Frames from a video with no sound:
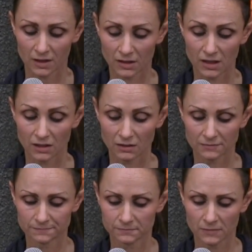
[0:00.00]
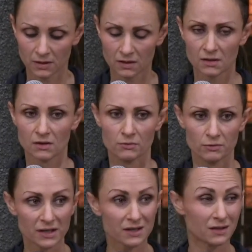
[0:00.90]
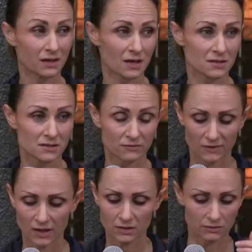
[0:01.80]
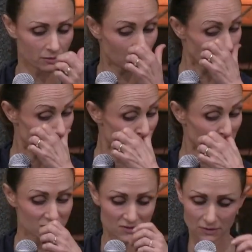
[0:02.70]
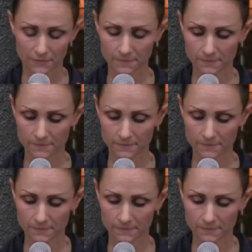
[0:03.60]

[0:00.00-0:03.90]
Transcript: Again, recognize the value in each person.